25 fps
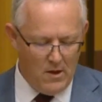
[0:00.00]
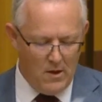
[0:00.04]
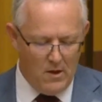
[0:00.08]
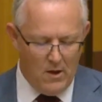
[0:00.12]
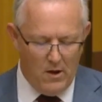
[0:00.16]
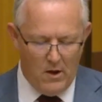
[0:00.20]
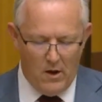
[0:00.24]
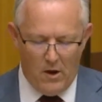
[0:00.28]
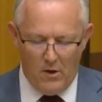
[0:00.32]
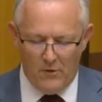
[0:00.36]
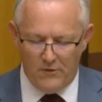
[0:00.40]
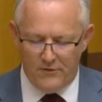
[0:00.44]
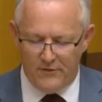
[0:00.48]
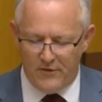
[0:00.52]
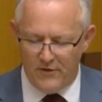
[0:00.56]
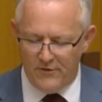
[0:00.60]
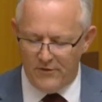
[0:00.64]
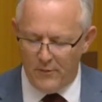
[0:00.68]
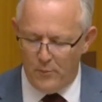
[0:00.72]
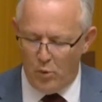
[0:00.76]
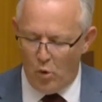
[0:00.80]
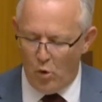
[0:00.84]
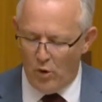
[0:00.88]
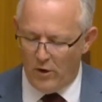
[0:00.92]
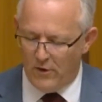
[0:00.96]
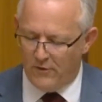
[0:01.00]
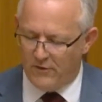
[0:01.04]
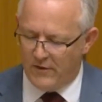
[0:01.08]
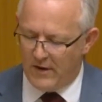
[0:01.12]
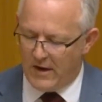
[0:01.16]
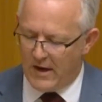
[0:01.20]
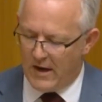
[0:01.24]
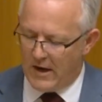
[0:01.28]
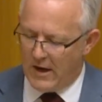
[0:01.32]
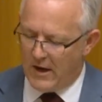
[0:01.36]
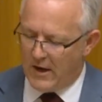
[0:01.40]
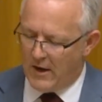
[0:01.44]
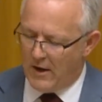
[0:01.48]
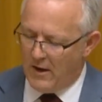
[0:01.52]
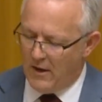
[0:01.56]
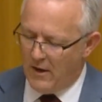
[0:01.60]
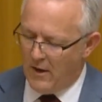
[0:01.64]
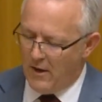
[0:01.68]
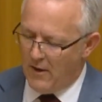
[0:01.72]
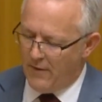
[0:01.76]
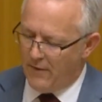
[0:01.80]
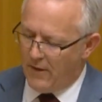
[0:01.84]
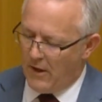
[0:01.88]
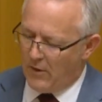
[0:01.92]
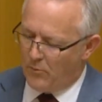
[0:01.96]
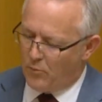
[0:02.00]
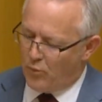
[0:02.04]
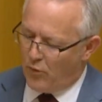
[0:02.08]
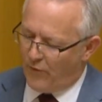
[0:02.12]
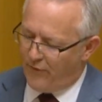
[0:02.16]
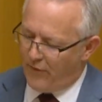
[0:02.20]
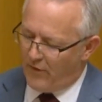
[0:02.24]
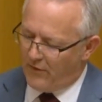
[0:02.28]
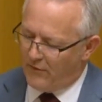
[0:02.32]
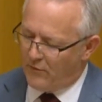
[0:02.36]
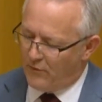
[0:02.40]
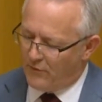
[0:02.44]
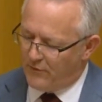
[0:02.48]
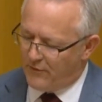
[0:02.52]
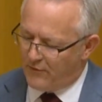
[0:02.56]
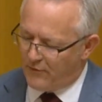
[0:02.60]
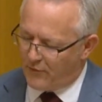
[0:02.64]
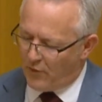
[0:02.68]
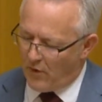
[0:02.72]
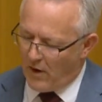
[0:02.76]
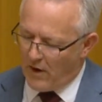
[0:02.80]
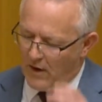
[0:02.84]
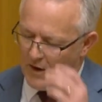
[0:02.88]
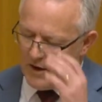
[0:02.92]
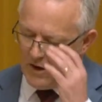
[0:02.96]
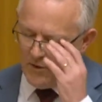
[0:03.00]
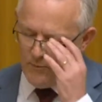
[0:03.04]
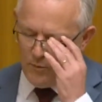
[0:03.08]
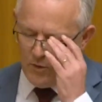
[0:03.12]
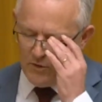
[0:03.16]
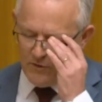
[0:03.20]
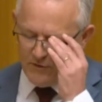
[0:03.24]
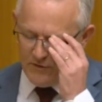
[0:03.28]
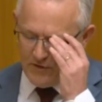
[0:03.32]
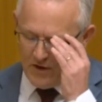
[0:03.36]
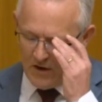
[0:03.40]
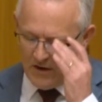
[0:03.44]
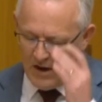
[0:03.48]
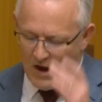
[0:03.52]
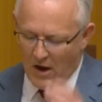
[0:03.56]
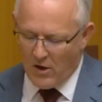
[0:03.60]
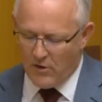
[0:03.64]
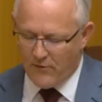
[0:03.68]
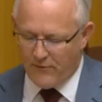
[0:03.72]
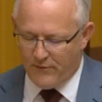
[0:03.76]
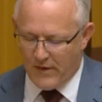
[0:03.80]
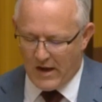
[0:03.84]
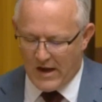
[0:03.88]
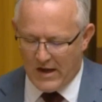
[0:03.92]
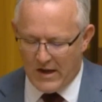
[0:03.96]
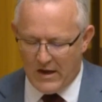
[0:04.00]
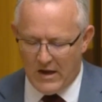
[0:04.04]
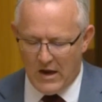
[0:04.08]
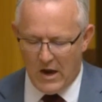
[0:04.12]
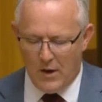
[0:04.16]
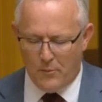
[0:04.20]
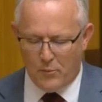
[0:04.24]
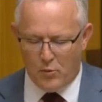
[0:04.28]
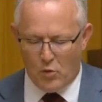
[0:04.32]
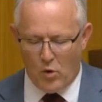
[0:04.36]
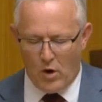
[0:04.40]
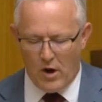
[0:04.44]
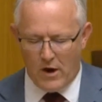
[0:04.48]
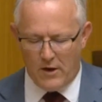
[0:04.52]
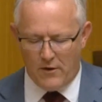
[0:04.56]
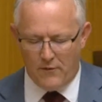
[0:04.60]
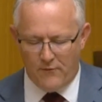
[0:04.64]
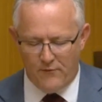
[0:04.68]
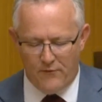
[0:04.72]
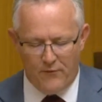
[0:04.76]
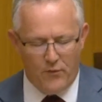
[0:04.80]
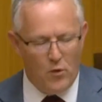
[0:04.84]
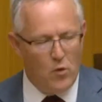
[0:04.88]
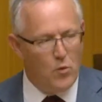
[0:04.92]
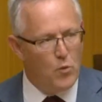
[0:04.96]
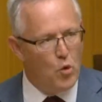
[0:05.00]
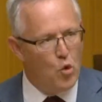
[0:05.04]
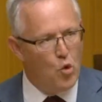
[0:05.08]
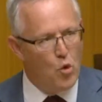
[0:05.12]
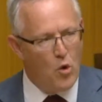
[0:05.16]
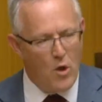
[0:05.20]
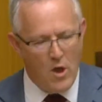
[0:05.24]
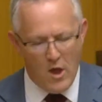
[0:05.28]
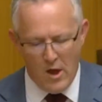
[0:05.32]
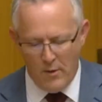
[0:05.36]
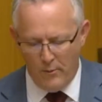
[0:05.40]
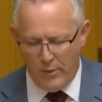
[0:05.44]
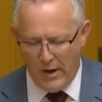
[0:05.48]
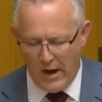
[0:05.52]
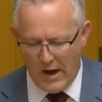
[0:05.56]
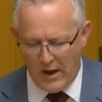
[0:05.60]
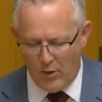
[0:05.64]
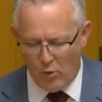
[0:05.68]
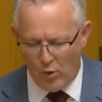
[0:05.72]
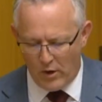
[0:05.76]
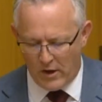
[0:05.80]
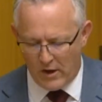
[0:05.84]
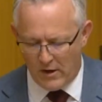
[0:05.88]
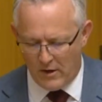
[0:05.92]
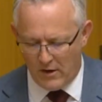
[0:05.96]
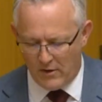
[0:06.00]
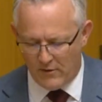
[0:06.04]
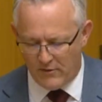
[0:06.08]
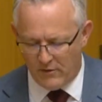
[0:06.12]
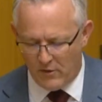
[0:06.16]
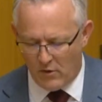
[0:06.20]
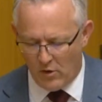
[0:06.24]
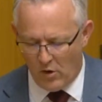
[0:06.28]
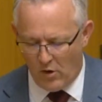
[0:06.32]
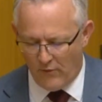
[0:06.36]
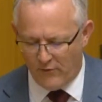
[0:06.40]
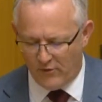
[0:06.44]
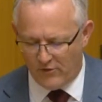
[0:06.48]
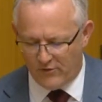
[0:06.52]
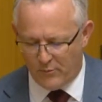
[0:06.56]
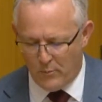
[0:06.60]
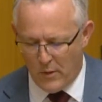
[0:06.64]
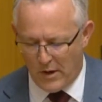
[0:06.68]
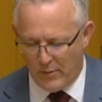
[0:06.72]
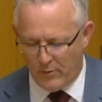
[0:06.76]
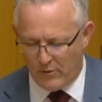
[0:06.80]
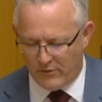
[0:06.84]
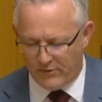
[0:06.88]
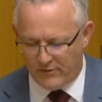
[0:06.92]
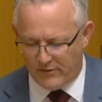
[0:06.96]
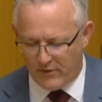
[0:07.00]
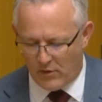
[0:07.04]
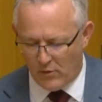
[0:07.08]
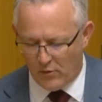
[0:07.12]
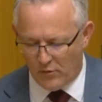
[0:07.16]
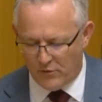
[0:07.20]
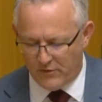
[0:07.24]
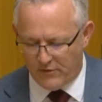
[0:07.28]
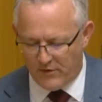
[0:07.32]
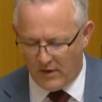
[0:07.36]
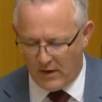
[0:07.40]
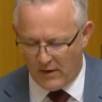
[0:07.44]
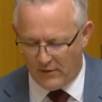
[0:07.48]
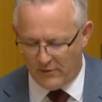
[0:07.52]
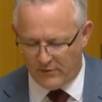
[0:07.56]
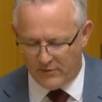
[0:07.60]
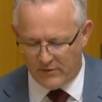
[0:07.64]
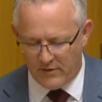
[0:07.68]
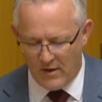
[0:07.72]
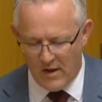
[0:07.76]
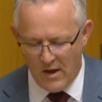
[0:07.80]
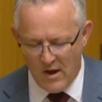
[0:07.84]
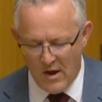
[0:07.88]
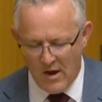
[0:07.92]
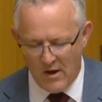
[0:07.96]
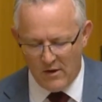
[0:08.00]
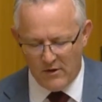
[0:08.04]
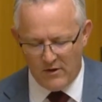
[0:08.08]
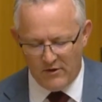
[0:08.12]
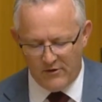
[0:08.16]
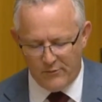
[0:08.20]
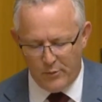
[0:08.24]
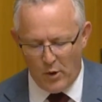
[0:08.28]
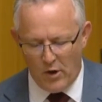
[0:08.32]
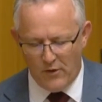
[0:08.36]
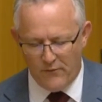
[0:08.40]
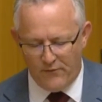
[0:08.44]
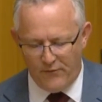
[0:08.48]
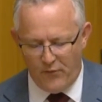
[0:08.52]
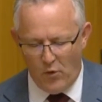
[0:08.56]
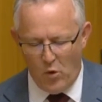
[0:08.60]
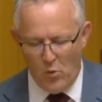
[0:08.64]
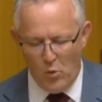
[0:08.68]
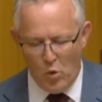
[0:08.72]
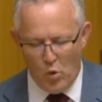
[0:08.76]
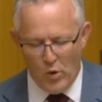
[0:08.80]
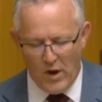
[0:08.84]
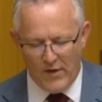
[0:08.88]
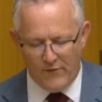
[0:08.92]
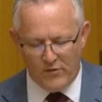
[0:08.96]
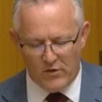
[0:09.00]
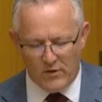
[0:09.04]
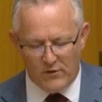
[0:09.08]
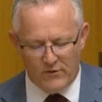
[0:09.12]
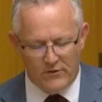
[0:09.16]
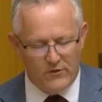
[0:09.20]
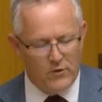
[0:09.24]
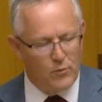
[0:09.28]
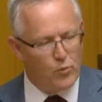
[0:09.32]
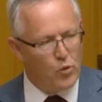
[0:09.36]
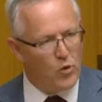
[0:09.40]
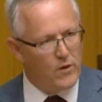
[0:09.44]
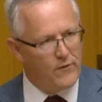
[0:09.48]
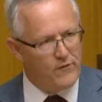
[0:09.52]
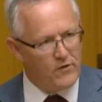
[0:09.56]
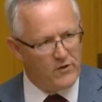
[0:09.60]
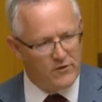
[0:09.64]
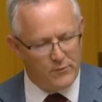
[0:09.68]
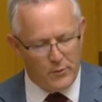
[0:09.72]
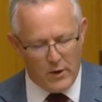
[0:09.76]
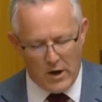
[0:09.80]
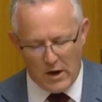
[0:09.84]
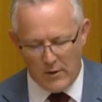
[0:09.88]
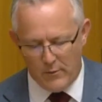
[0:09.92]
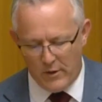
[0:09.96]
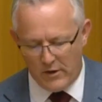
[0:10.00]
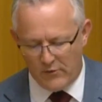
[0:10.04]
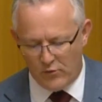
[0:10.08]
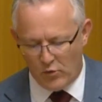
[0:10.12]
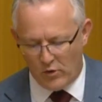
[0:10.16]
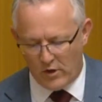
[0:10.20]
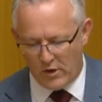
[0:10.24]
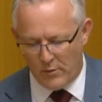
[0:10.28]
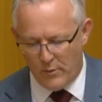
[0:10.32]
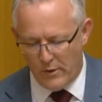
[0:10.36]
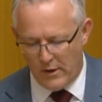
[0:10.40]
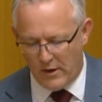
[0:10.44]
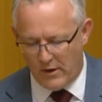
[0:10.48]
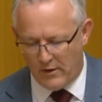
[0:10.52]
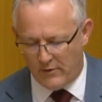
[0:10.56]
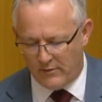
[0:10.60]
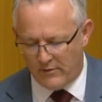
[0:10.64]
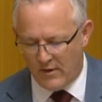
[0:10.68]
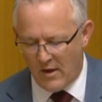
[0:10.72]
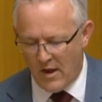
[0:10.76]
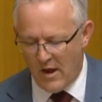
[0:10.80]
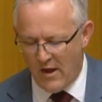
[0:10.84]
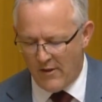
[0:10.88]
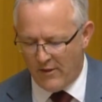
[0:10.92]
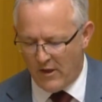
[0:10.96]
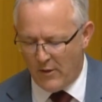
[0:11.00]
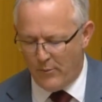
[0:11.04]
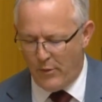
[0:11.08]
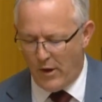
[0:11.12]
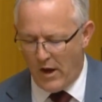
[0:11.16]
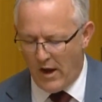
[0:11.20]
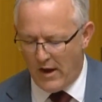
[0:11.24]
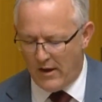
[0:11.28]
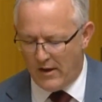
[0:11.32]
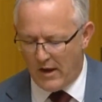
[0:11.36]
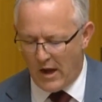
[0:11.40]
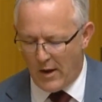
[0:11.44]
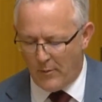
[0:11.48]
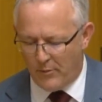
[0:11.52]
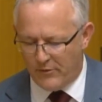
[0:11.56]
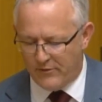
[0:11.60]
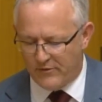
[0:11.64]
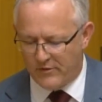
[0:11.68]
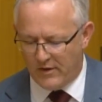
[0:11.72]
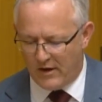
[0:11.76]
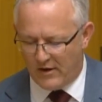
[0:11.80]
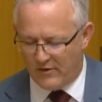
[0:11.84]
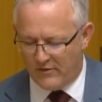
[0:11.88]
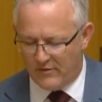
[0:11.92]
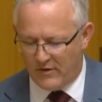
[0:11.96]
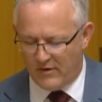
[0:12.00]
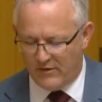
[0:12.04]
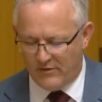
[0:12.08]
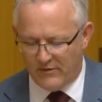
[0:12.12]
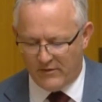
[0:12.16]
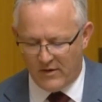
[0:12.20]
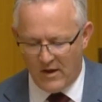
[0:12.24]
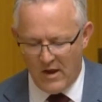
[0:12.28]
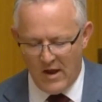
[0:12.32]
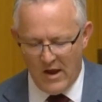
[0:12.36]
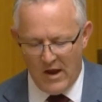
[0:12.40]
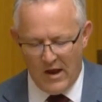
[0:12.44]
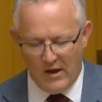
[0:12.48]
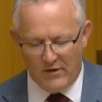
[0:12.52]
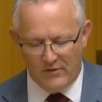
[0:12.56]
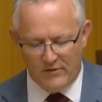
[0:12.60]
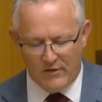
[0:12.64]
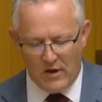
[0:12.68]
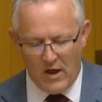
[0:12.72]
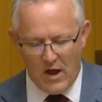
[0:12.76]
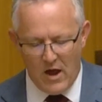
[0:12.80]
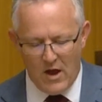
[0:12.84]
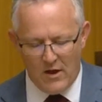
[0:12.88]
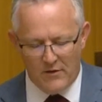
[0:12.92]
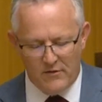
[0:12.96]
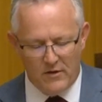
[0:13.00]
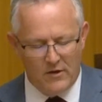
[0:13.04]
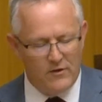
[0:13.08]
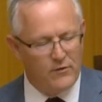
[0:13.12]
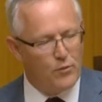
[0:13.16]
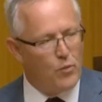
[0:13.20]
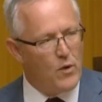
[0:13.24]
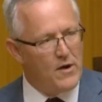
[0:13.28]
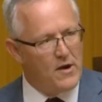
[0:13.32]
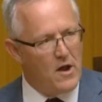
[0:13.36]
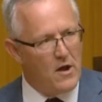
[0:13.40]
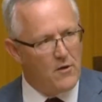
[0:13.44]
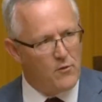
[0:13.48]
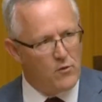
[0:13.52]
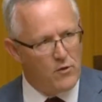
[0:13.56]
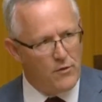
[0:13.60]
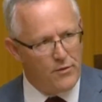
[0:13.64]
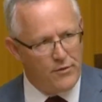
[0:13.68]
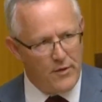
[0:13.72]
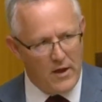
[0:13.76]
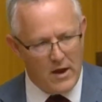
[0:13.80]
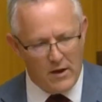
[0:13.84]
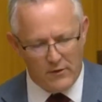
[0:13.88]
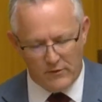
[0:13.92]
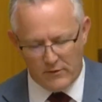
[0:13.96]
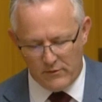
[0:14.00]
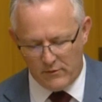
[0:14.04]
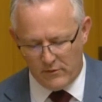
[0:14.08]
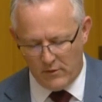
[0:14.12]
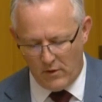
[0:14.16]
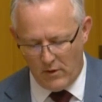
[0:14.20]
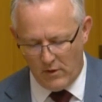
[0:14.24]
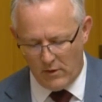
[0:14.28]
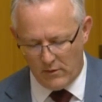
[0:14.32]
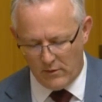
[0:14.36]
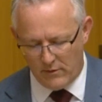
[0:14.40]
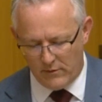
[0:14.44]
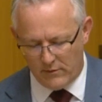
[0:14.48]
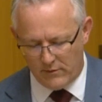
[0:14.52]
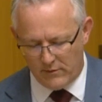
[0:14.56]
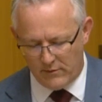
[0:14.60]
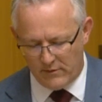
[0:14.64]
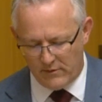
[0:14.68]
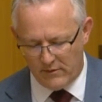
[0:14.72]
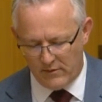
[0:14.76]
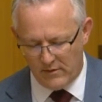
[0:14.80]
I was disappointed to hear that Professionals Australia had been shut out of any upgrade in formal pay recognition of its members' skill sets, despite formal evidence to previous parliamentary committees that pay gaps exist as large as $100,000.